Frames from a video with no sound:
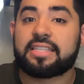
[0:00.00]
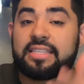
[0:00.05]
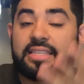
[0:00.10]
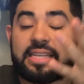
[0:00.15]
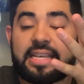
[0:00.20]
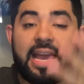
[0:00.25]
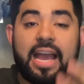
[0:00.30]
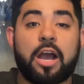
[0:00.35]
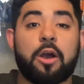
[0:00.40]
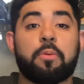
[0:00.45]

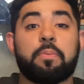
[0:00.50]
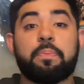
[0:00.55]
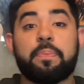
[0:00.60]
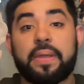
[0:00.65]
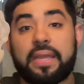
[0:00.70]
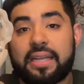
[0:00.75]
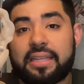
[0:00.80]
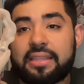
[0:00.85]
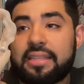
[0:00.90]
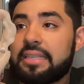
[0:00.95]
see how
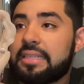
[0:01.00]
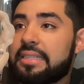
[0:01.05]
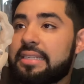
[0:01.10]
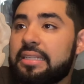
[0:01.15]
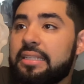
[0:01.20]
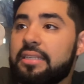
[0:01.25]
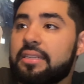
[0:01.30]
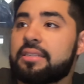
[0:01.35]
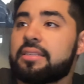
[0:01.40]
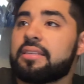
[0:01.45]
big this
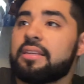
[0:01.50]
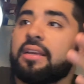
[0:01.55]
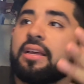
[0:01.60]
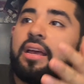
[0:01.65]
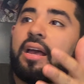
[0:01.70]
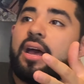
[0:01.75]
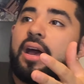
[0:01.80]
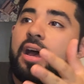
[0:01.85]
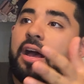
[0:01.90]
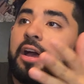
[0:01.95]
is
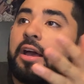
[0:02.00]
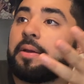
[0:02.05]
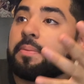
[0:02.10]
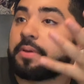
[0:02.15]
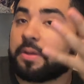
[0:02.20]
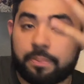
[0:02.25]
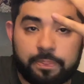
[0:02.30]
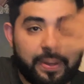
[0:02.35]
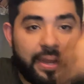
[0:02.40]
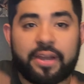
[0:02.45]
um,
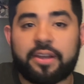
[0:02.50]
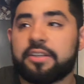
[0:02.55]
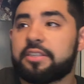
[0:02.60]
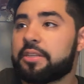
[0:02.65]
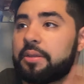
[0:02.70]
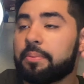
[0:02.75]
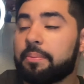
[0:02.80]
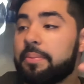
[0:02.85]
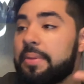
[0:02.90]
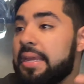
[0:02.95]
compared
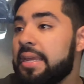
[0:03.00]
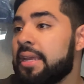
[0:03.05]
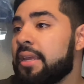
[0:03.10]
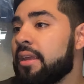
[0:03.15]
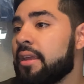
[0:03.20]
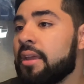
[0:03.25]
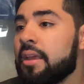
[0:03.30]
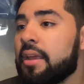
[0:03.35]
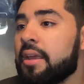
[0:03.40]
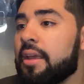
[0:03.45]
to
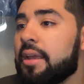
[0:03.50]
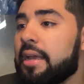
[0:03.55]
me.